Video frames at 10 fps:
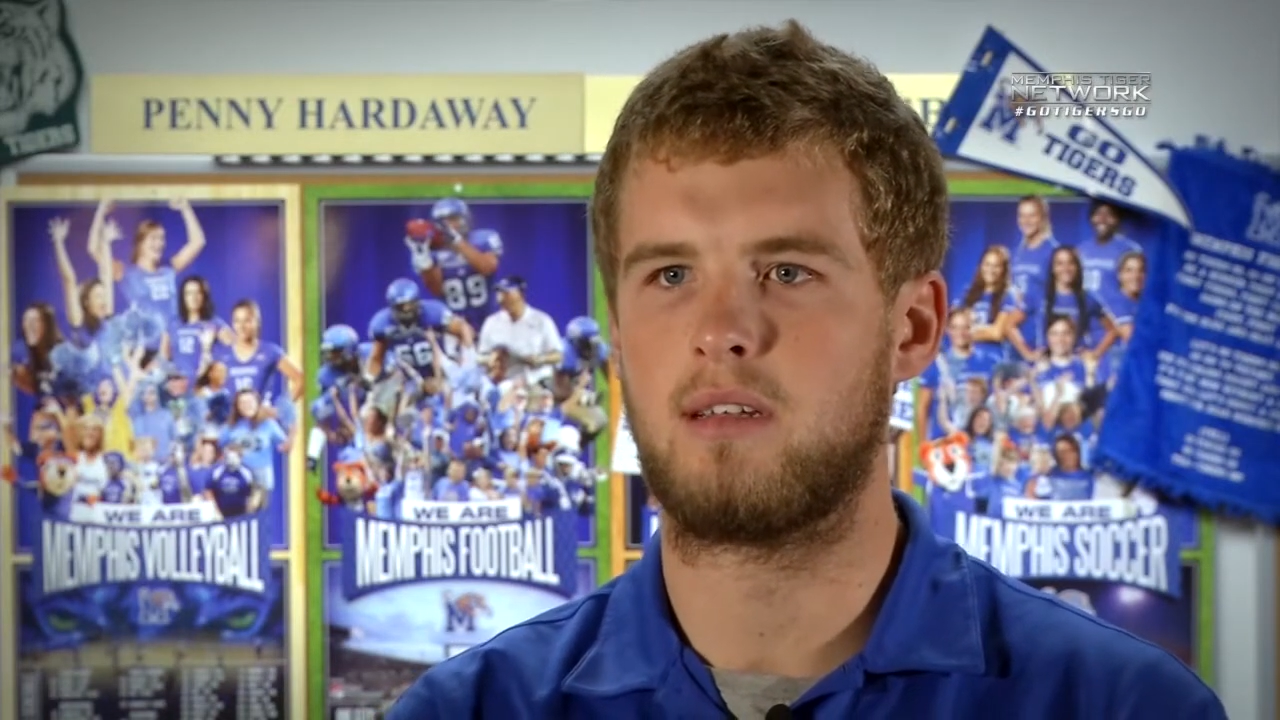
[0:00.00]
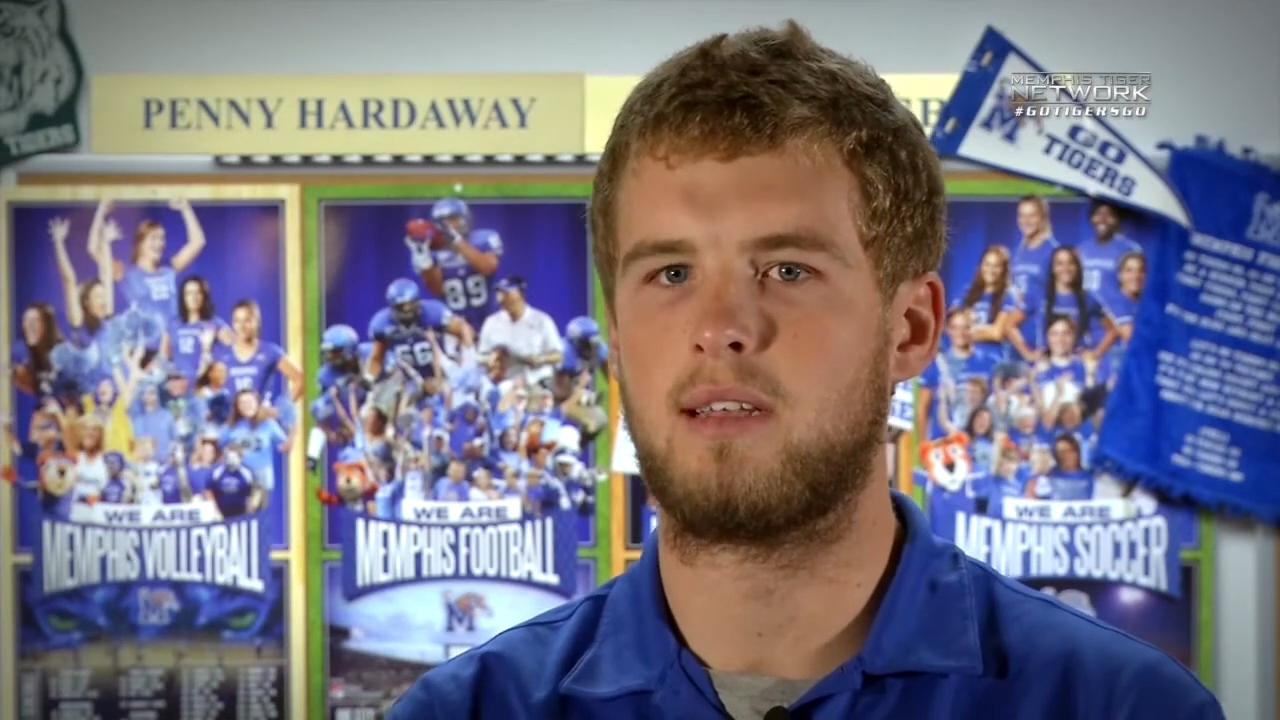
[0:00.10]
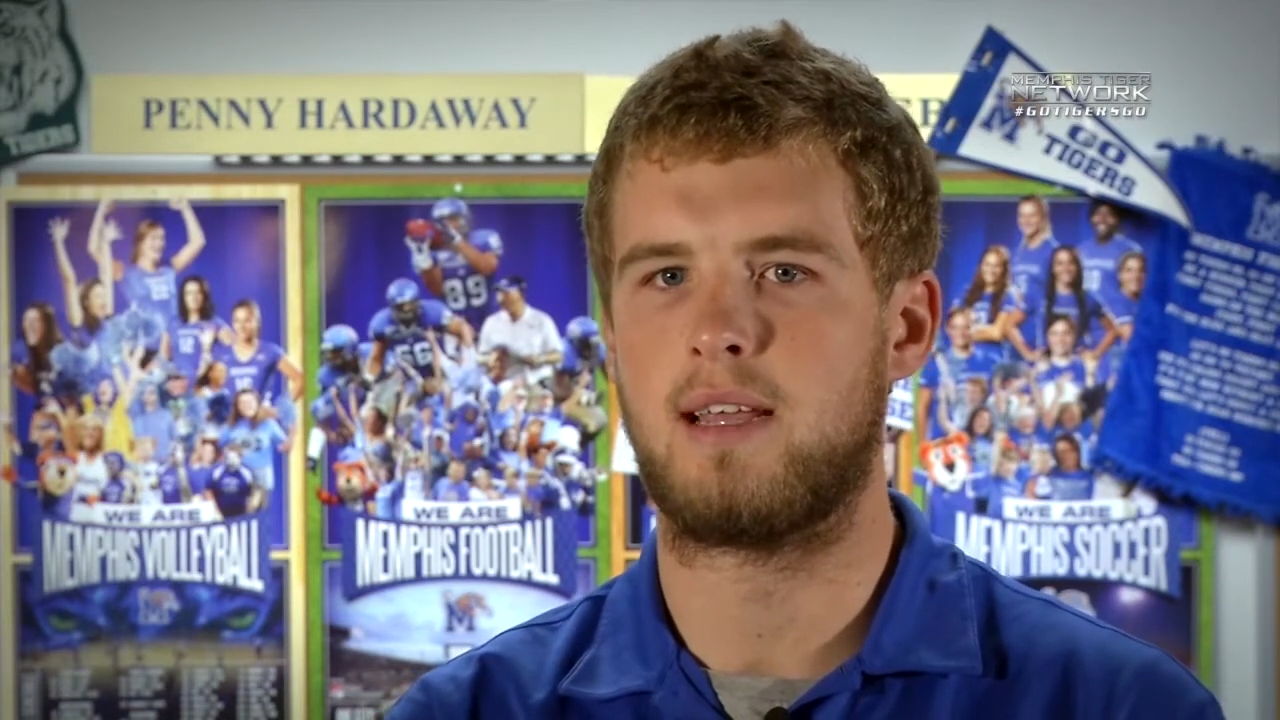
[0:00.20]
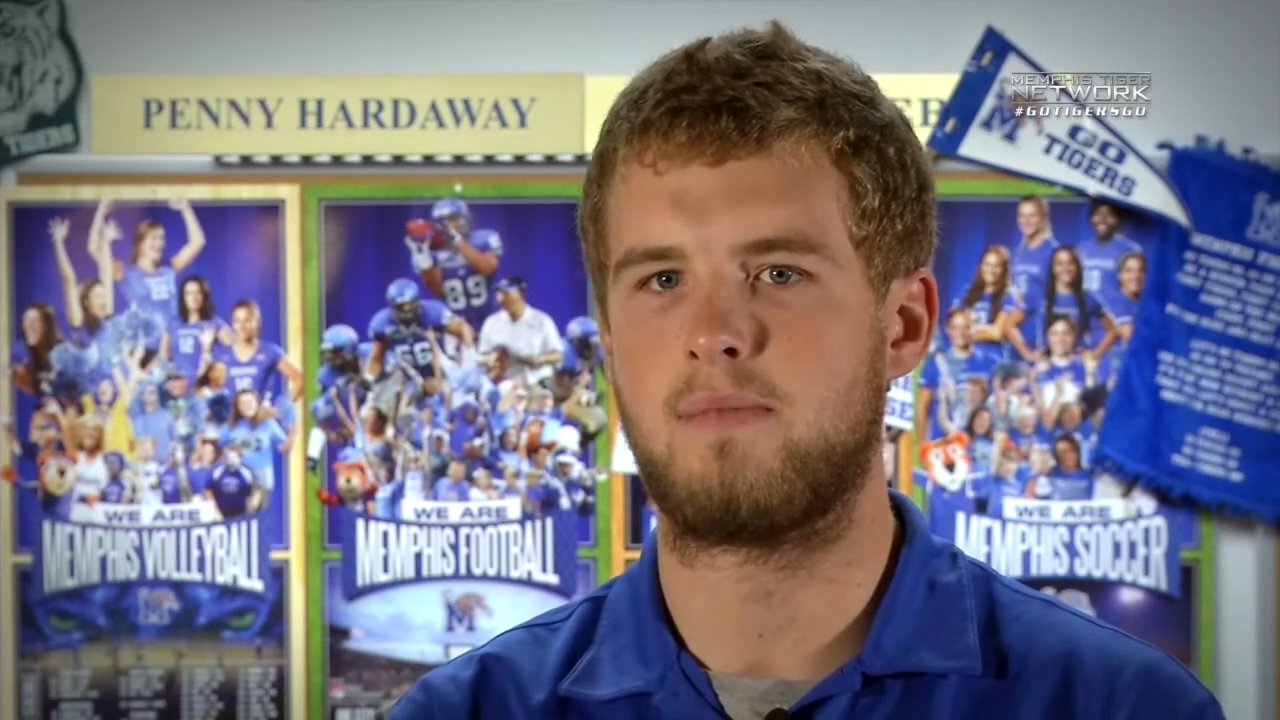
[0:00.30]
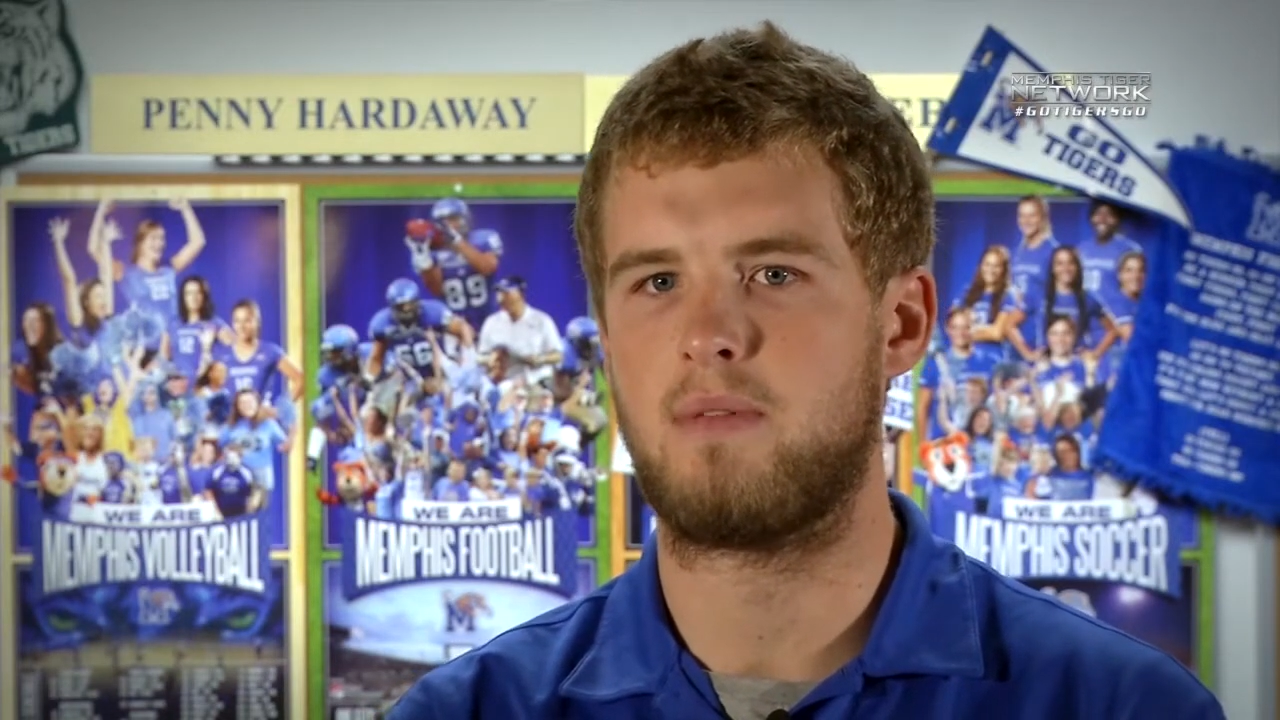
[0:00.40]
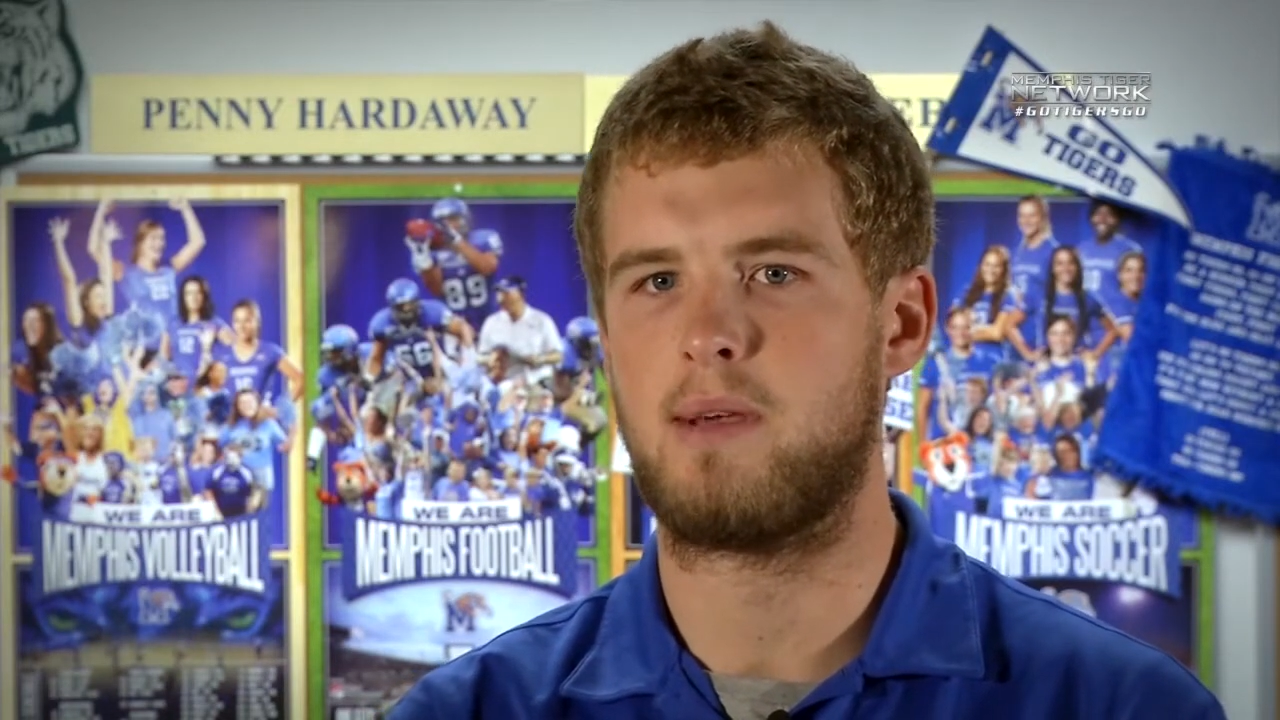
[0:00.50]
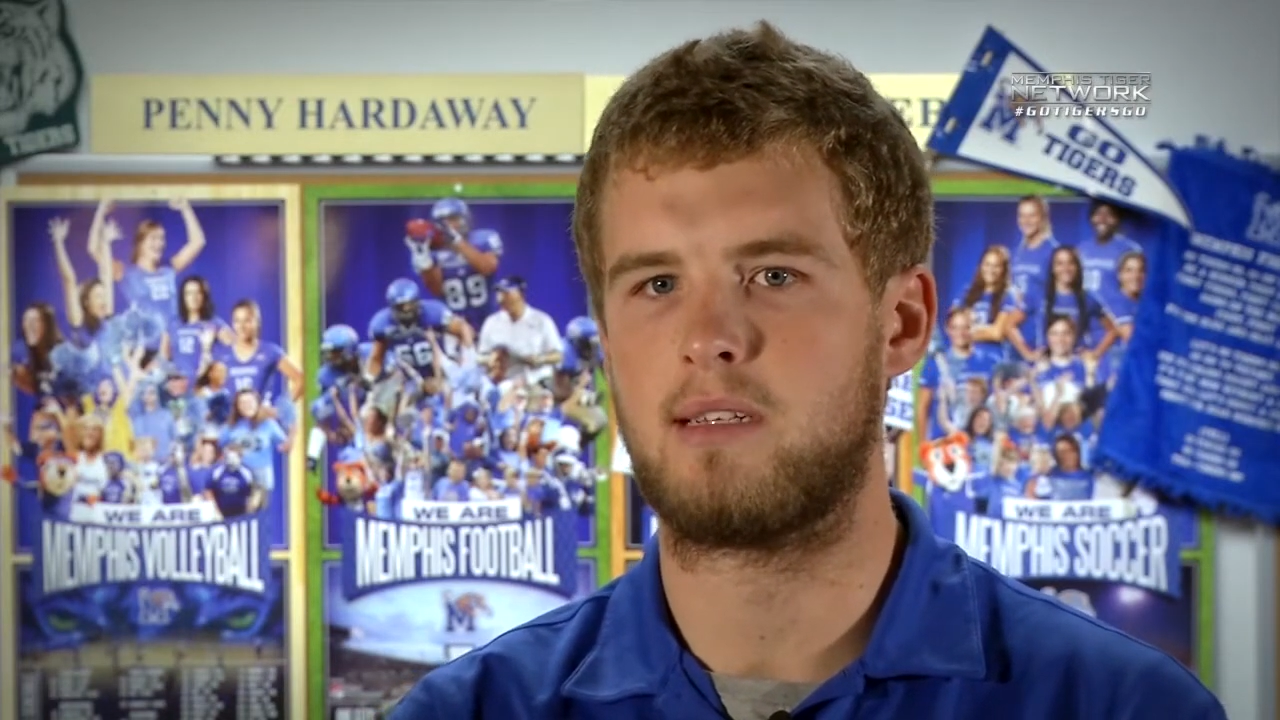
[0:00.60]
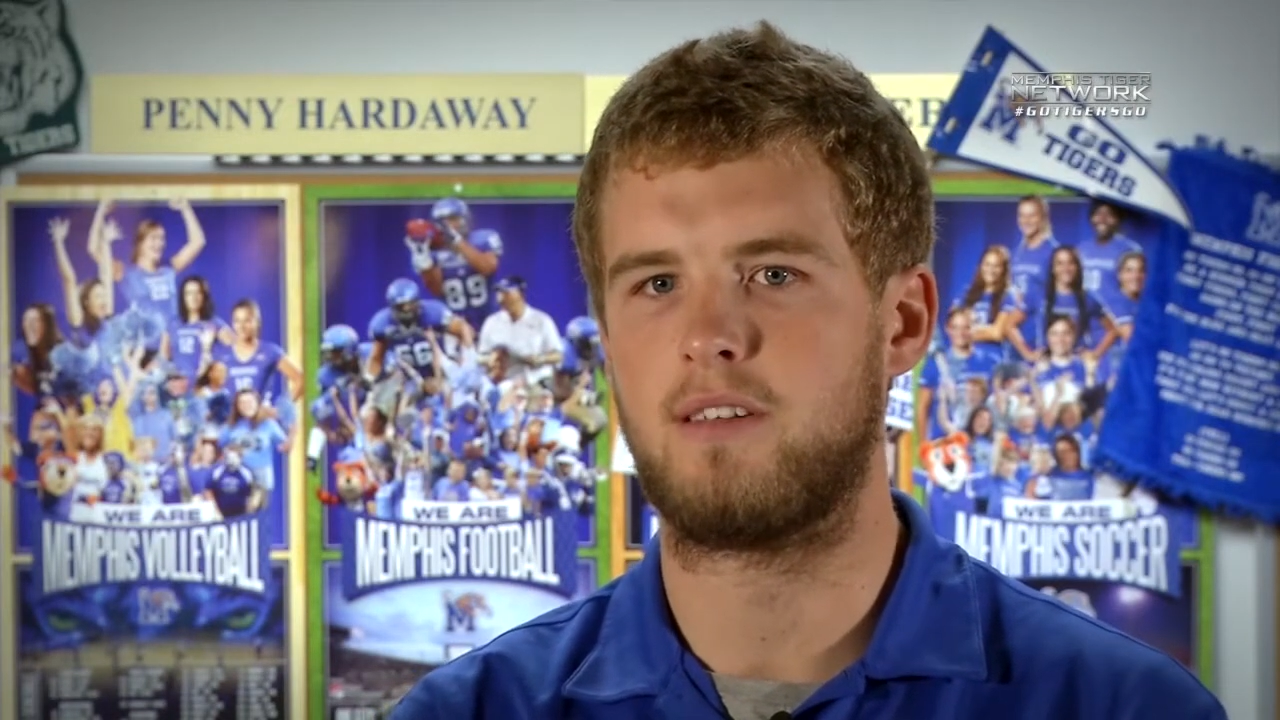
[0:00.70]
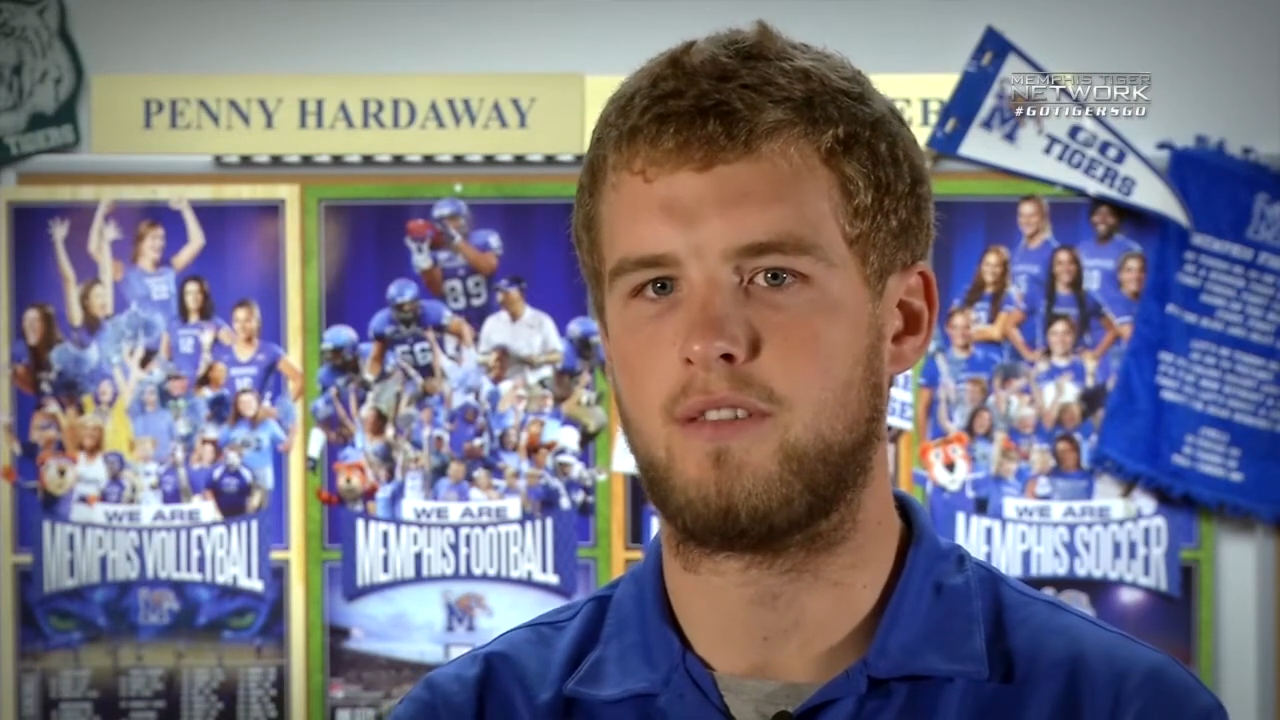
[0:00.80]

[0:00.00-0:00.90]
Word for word: keeping me mentally